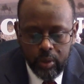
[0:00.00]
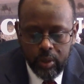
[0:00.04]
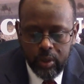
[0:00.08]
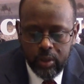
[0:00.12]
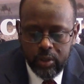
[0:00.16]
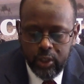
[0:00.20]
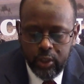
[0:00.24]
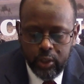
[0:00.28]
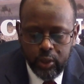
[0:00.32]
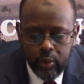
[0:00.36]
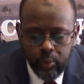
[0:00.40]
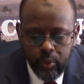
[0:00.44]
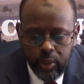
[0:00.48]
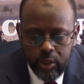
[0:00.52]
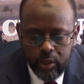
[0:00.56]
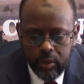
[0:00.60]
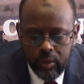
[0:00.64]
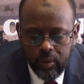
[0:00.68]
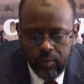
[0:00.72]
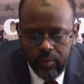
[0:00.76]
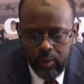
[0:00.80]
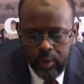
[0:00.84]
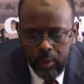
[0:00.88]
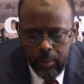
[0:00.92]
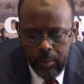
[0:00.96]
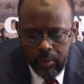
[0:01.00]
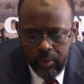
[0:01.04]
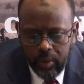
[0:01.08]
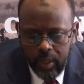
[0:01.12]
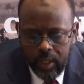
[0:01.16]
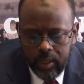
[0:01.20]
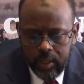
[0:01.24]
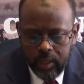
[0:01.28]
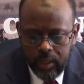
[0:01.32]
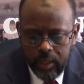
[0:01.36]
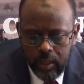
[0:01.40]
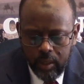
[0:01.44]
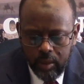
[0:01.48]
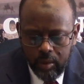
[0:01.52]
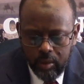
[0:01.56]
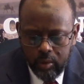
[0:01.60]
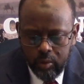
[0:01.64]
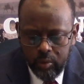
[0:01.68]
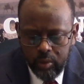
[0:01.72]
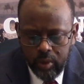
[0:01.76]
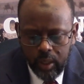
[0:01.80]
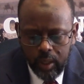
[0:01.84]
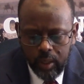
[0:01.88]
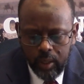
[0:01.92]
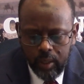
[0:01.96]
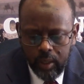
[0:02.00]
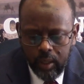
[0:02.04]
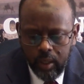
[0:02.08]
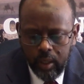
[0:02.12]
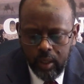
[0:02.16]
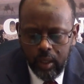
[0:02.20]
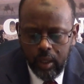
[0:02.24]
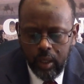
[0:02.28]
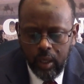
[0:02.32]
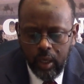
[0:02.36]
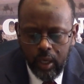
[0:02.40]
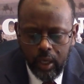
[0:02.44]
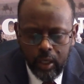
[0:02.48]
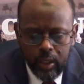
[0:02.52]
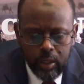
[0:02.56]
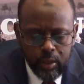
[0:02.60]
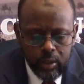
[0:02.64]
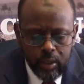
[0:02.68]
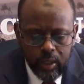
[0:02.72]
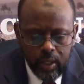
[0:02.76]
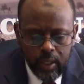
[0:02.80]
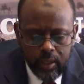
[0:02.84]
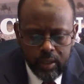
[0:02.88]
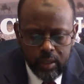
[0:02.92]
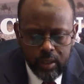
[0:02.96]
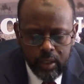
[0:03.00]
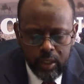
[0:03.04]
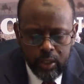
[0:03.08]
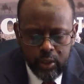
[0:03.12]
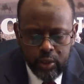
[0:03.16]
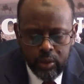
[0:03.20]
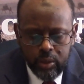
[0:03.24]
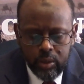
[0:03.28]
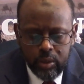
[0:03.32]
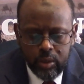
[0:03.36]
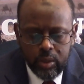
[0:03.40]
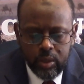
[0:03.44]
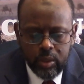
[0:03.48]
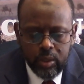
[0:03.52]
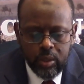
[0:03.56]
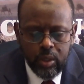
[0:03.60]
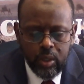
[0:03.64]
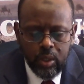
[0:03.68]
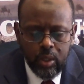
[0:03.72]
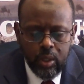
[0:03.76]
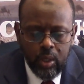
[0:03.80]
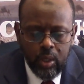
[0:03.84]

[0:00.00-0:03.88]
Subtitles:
the situation of human rights in Eritrea and the United Nations